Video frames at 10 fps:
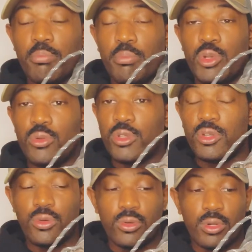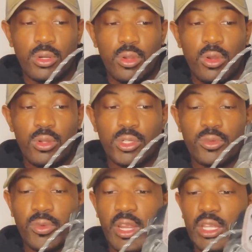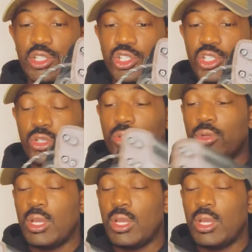boot or all-terrain shoe.